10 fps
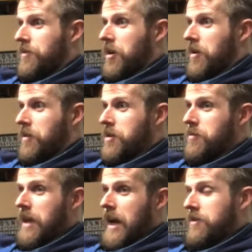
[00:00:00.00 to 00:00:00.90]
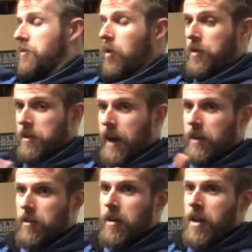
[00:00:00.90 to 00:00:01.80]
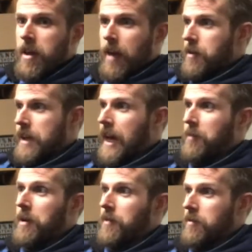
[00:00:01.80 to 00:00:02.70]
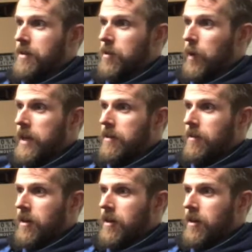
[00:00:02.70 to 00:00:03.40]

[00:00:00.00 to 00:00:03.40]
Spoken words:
so you can't start rolling your ankle and you can't compete for the rest of the week.